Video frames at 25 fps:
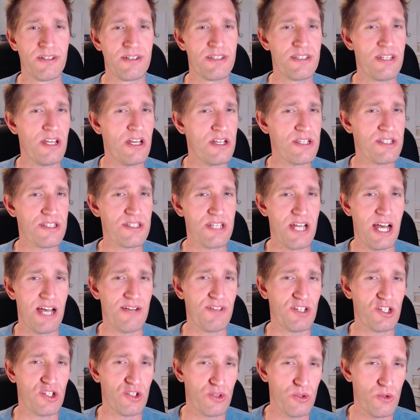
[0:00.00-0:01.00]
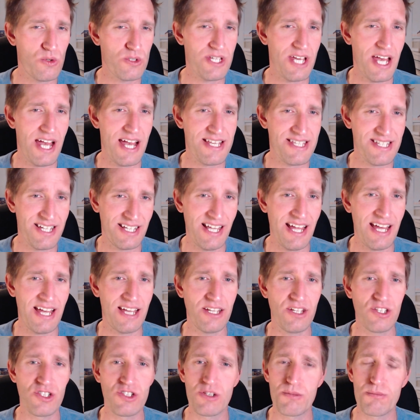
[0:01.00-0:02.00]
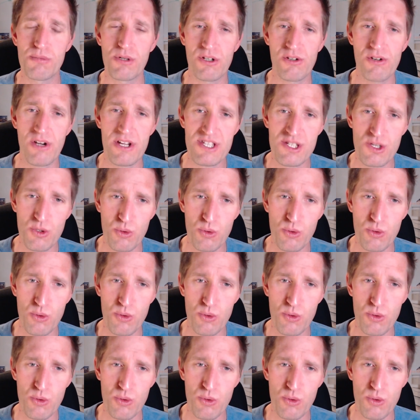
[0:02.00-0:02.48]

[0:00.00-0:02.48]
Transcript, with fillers: Tasks that have a shorter SLA should progress